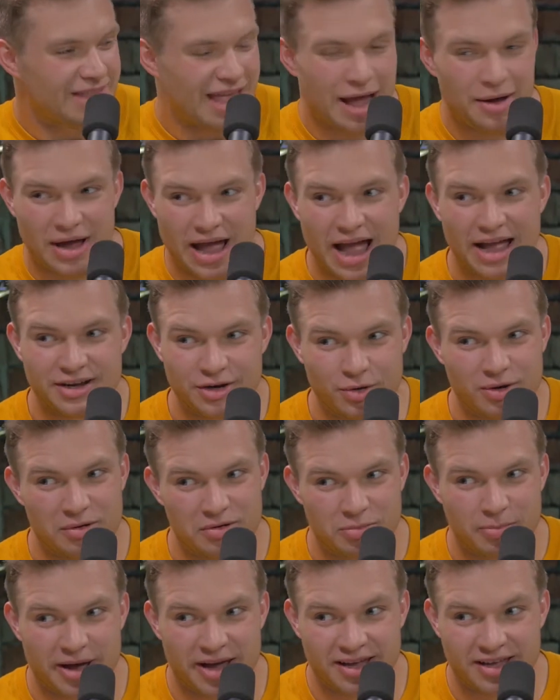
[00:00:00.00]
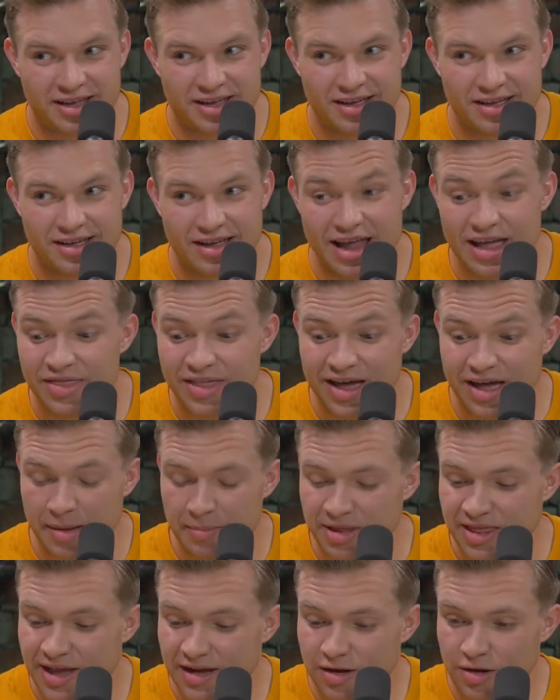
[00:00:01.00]
Yeah. I'd agree with Mike. And that, I
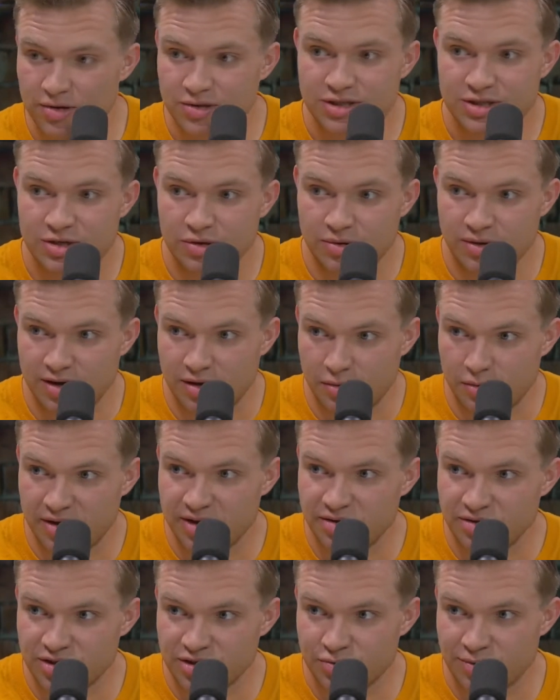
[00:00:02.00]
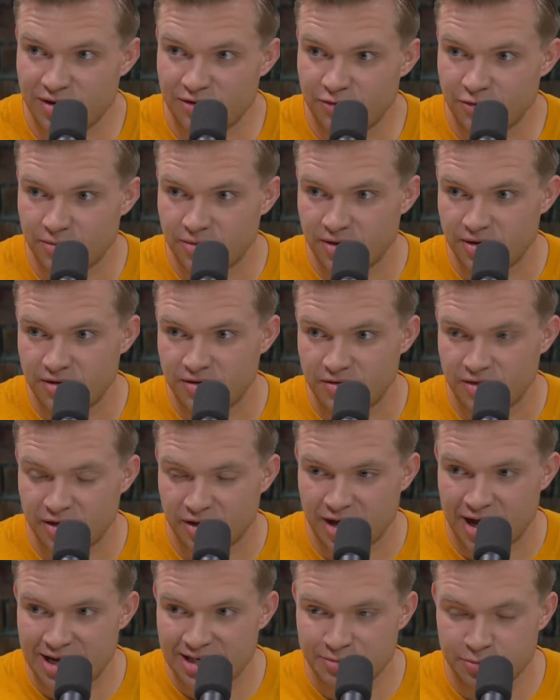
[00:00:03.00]
mean, that goes to what you just read from the
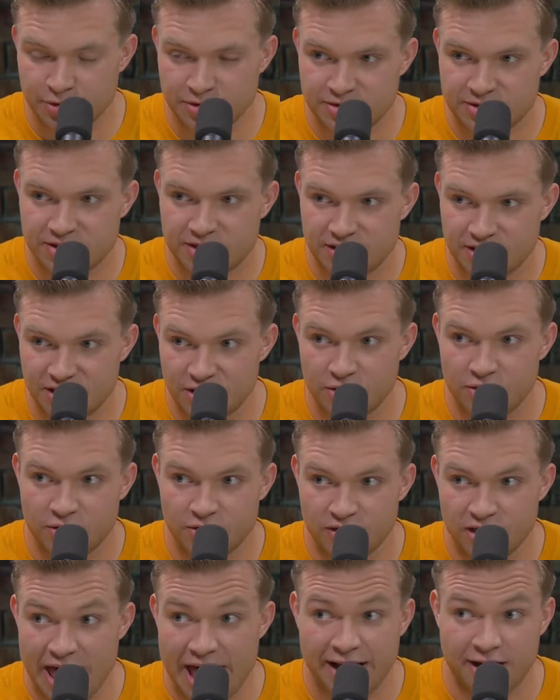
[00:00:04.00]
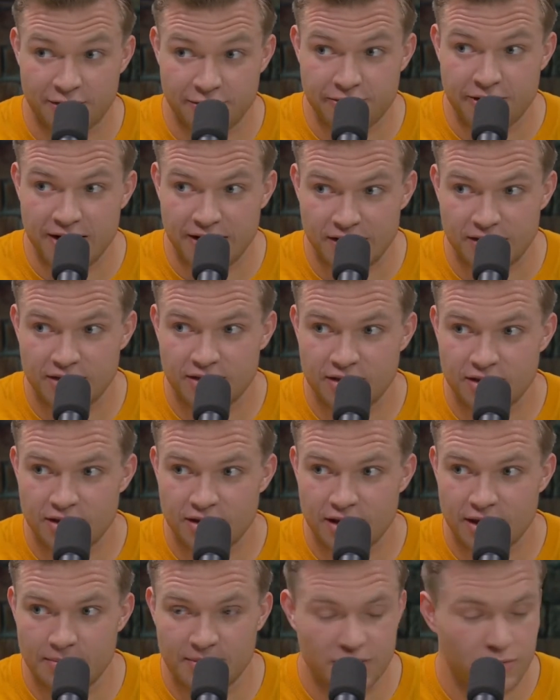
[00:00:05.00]
Gospels, you know, lack of faith.
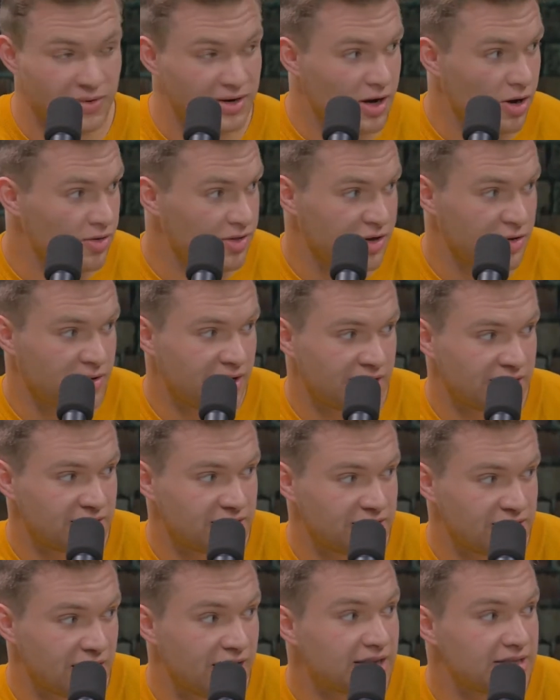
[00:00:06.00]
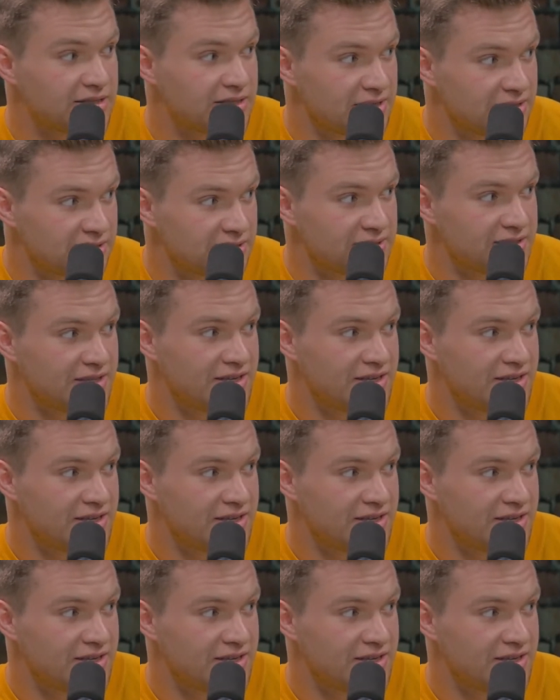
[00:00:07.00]
I mean, we know the United States is,